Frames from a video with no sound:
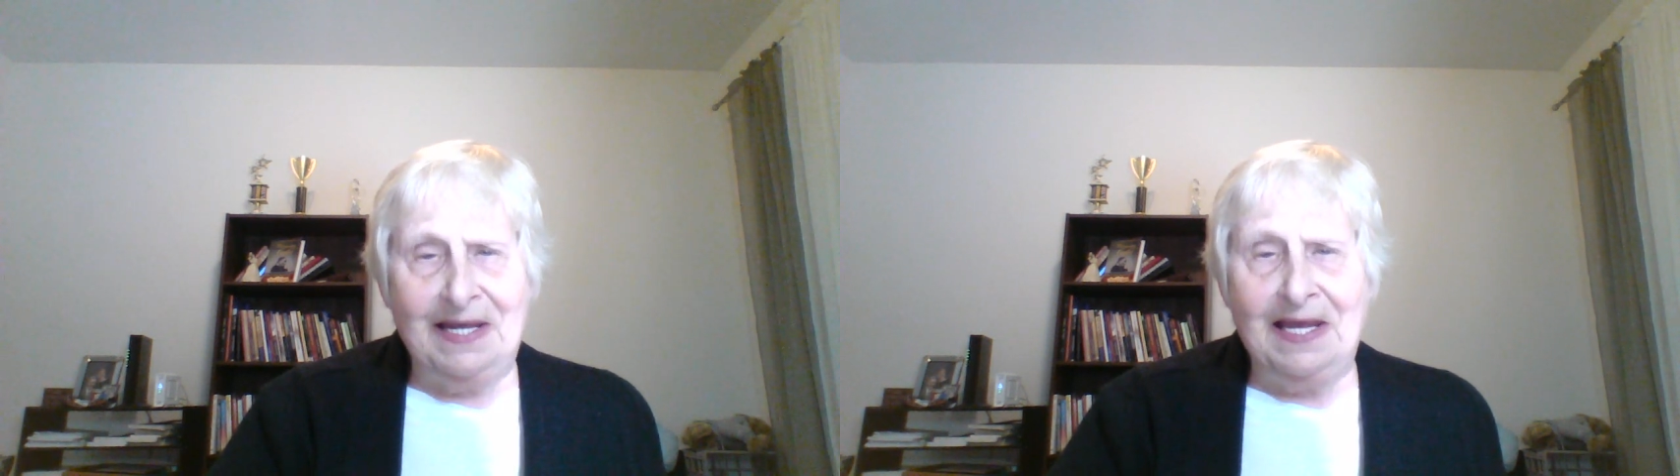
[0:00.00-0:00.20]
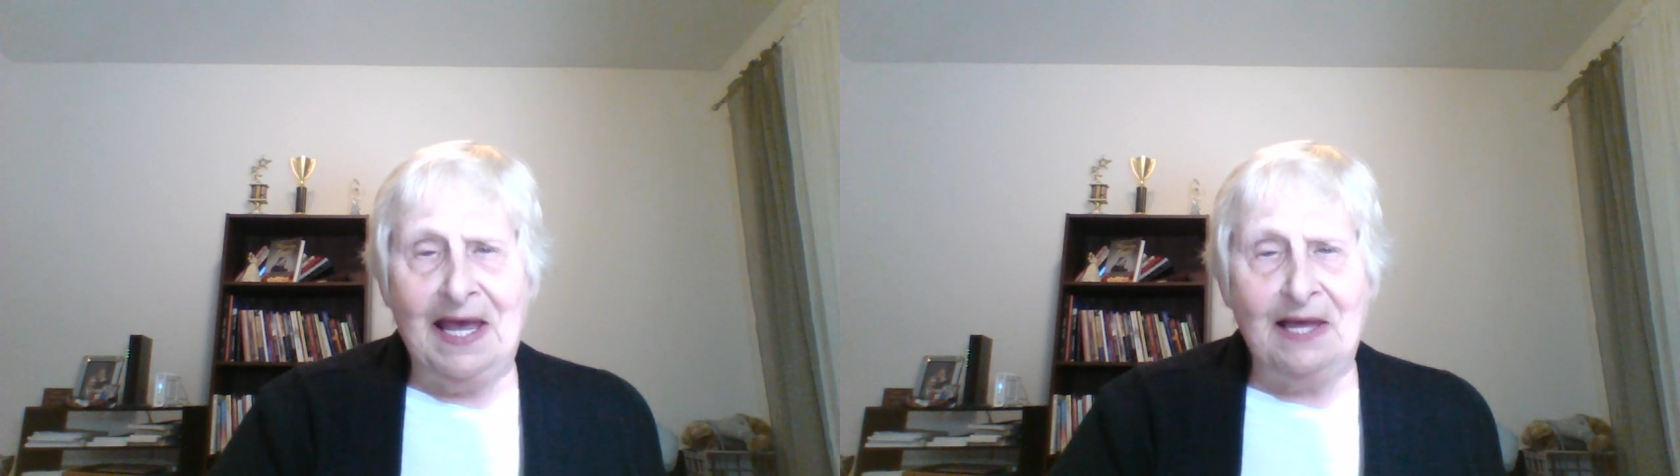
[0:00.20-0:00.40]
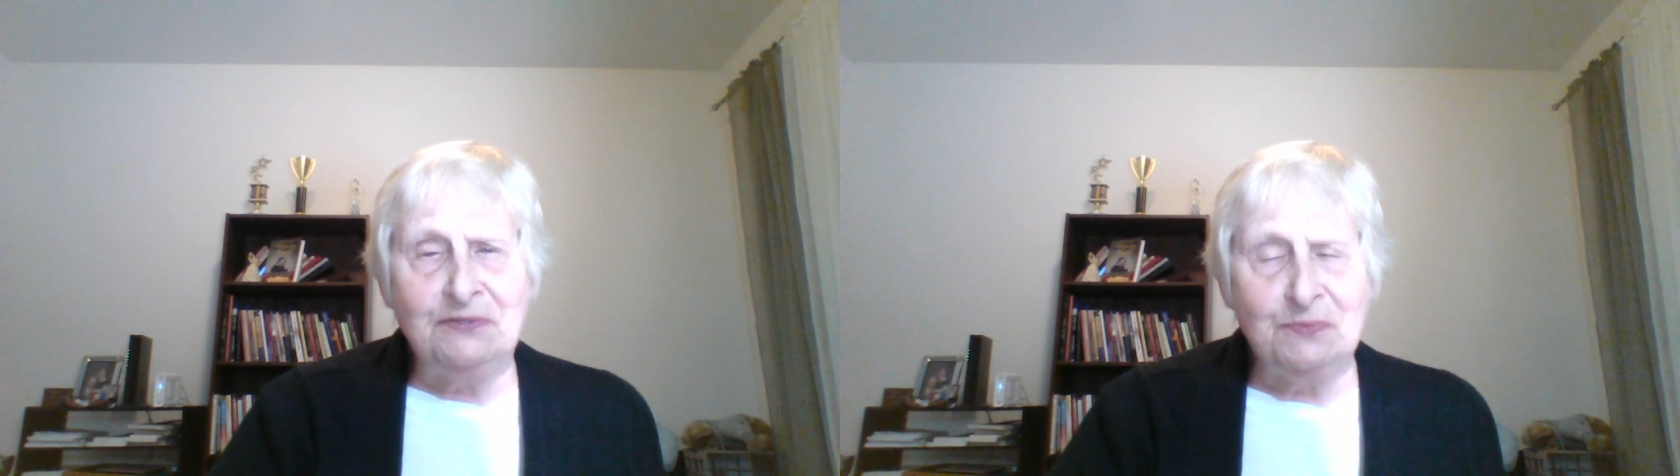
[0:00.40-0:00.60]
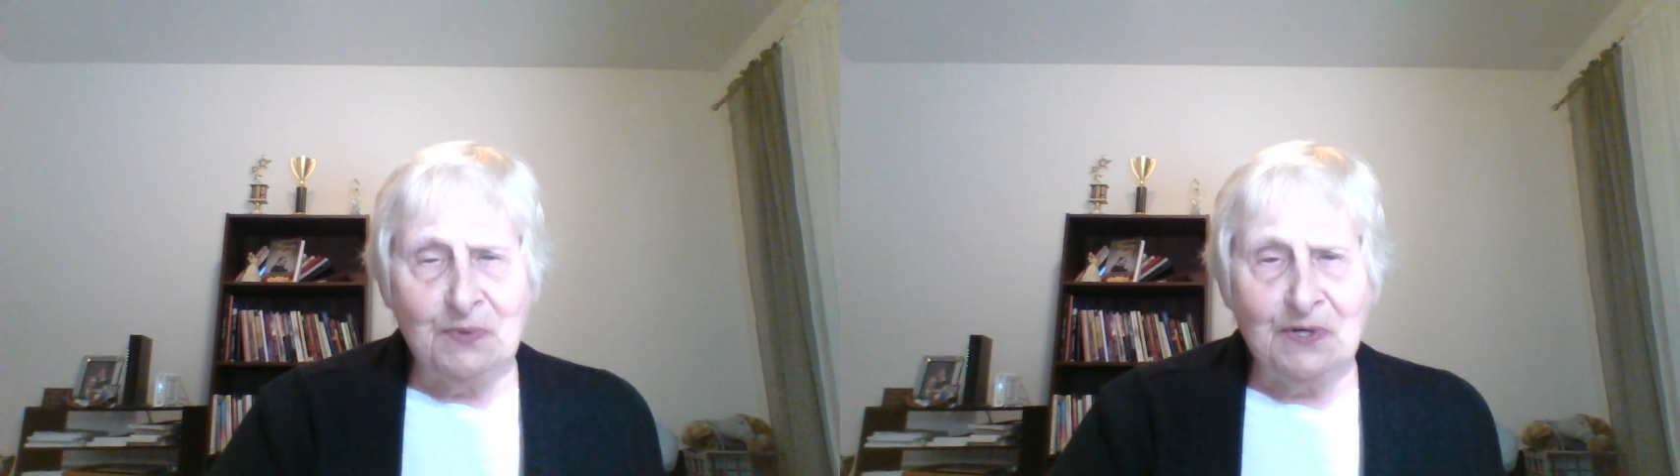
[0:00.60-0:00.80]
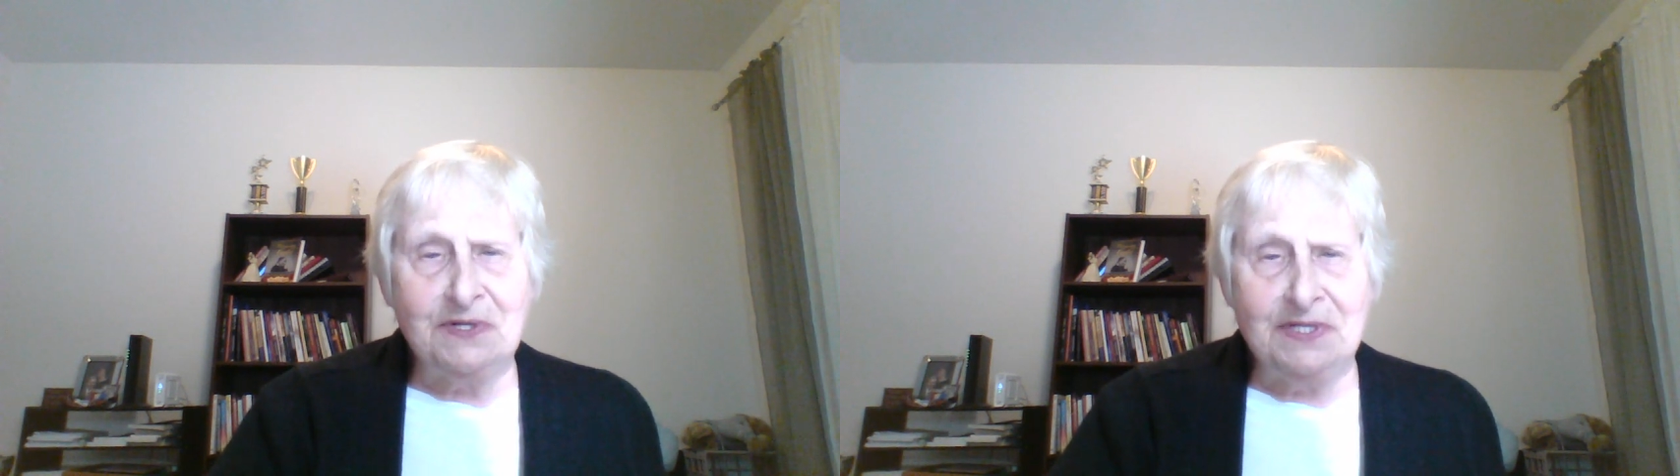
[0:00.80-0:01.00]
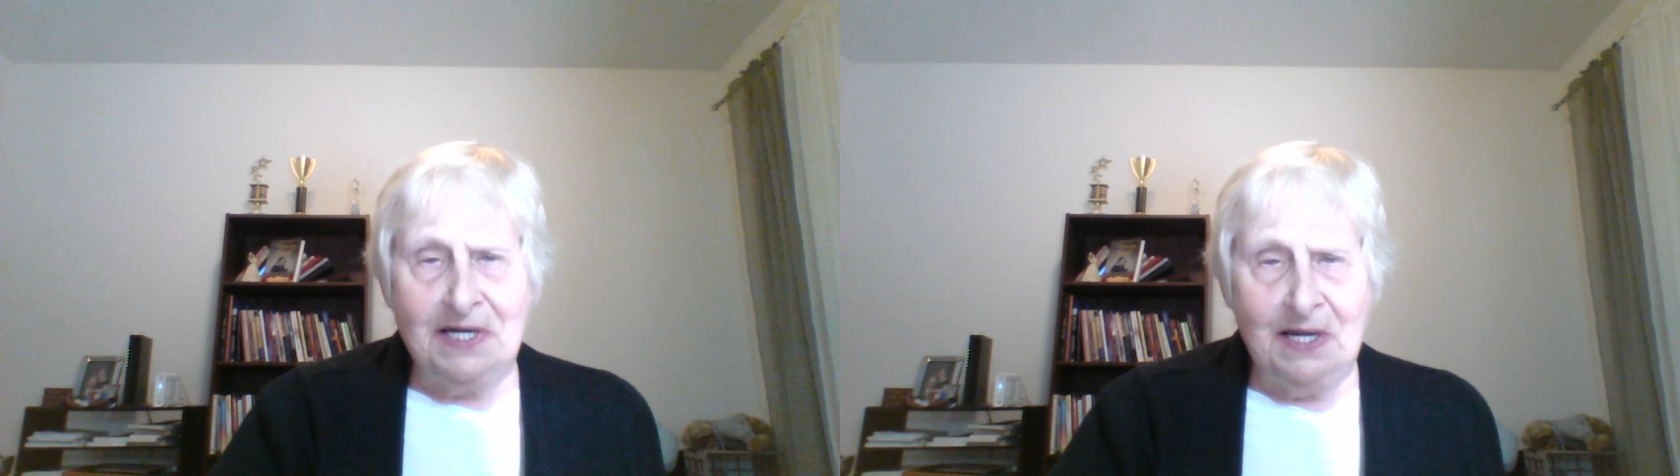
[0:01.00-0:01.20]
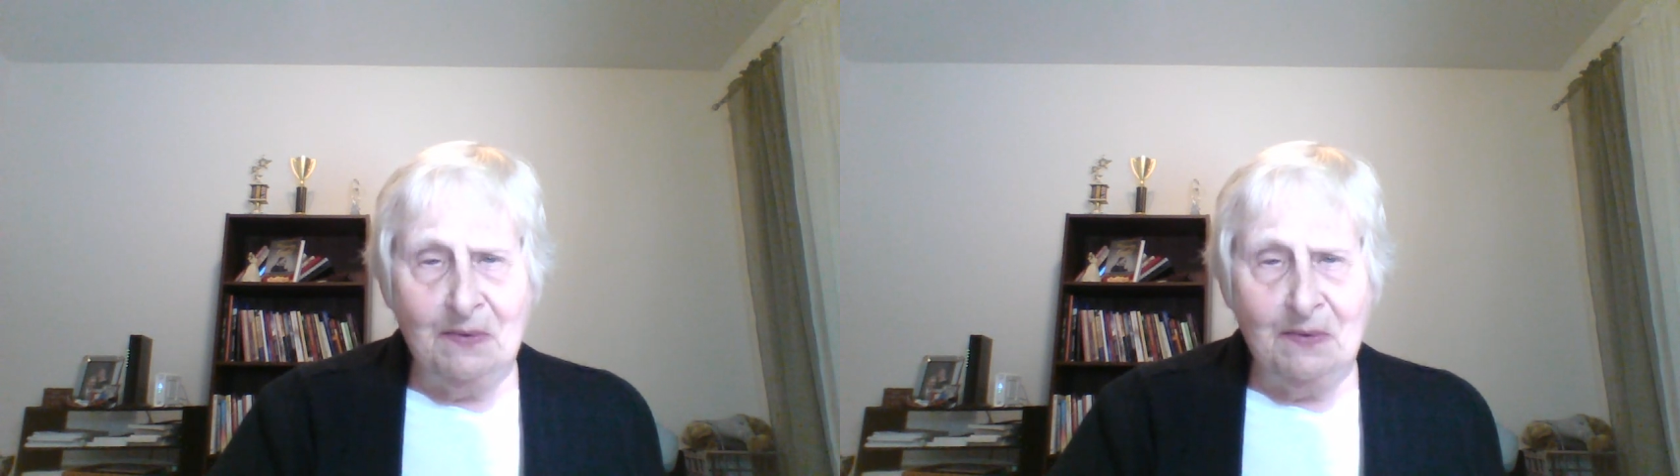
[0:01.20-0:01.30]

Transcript: He has work that He